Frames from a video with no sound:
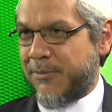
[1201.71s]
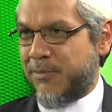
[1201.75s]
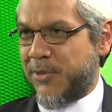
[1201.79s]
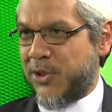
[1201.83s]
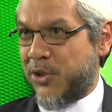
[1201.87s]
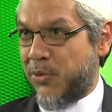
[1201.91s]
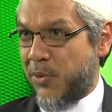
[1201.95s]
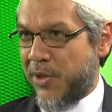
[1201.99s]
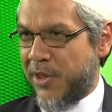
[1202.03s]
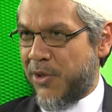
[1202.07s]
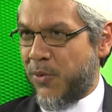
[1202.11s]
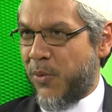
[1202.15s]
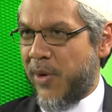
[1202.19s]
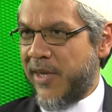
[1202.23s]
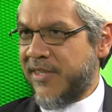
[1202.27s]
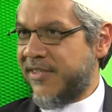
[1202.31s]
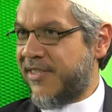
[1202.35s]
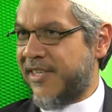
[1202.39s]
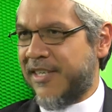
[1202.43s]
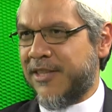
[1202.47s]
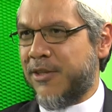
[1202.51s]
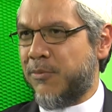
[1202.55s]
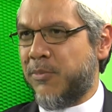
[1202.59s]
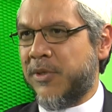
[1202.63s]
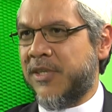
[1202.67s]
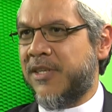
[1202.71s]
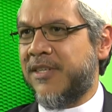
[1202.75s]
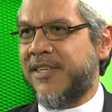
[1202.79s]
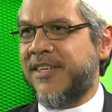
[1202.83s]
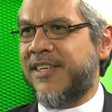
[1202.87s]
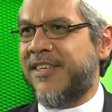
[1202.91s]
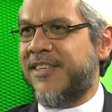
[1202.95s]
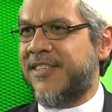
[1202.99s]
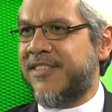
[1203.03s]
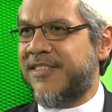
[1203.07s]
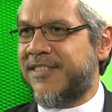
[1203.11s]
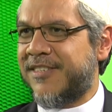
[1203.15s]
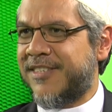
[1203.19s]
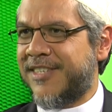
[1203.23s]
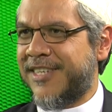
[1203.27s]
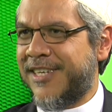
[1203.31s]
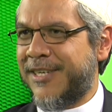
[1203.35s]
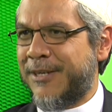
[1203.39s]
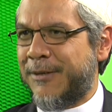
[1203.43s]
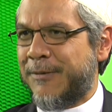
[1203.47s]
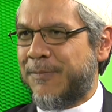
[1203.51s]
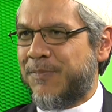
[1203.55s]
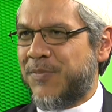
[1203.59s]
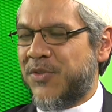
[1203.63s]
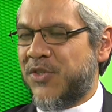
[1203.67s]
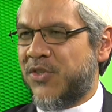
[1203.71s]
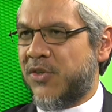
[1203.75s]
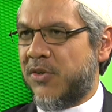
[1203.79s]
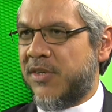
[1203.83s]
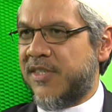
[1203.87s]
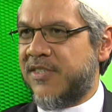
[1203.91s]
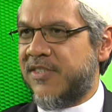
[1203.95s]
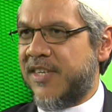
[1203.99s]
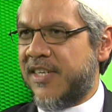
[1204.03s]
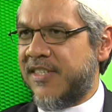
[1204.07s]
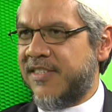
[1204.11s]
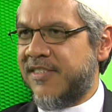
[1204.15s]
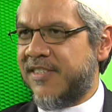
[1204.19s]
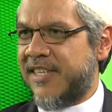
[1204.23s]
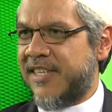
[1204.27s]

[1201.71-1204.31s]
between the West and the Middle East. So he says